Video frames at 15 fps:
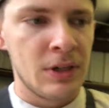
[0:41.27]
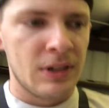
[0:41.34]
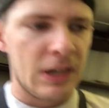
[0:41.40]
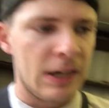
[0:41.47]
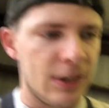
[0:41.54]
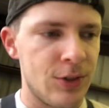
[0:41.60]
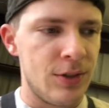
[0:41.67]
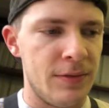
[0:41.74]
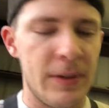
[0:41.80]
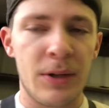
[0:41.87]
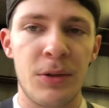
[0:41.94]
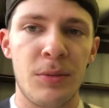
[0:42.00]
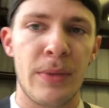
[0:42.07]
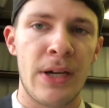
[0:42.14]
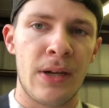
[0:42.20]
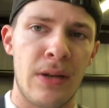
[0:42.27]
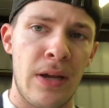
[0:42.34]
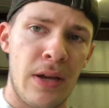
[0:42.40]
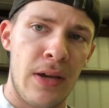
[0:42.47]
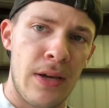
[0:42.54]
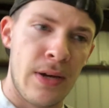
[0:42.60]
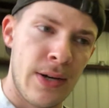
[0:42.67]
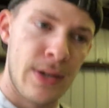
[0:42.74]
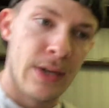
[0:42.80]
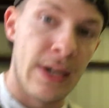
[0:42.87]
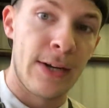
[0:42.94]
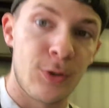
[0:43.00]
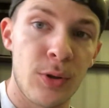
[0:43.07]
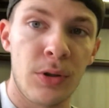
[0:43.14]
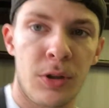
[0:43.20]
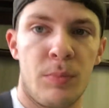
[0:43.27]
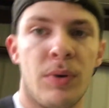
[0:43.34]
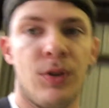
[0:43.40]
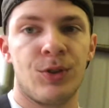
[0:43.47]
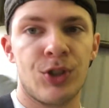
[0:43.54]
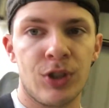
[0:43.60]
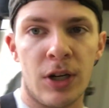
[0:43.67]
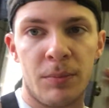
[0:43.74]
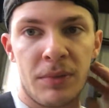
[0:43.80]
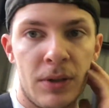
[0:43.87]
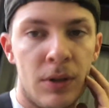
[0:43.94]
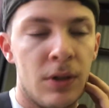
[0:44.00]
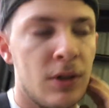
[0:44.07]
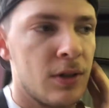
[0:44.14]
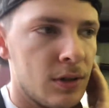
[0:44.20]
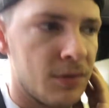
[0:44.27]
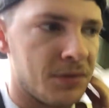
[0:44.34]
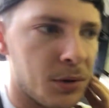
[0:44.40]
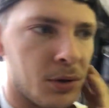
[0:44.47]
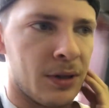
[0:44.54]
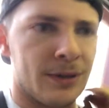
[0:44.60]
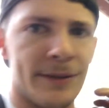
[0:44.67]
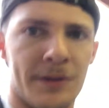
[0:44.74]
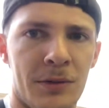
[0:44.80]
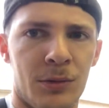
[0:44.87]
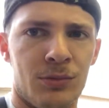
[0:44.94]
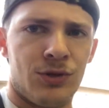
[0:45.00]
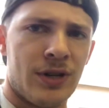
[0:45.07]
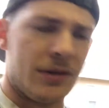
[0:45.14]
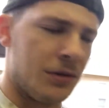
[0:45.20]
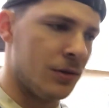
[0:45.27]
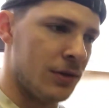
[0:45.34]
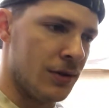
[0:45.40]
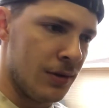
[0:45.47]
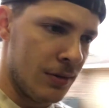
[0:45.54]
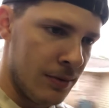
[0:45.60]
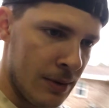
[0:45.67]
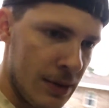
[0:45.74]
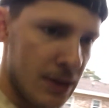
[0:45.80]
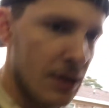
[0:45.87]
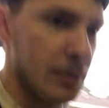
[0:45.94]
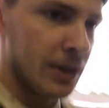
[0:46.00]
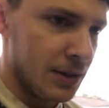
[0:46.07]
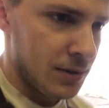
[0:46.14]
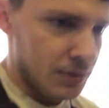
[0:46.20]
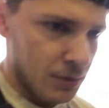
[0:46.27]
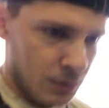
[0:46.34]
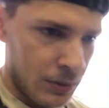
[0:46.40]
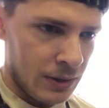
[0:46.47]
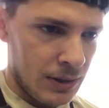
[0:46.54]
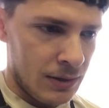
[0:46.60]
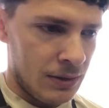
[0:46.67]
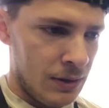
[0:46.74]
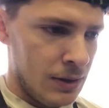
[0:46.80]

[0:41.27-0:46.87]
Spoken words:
I actually found them at a hydraulic parts shop for tractors and semis and all that.